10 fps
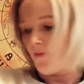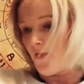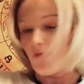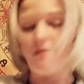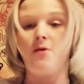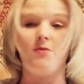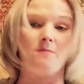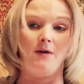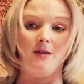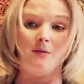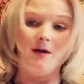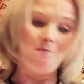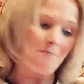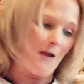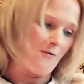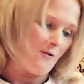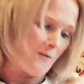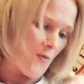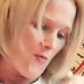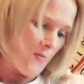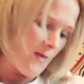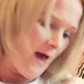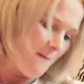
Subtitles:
amazing, by the way. I don't know what's in there, but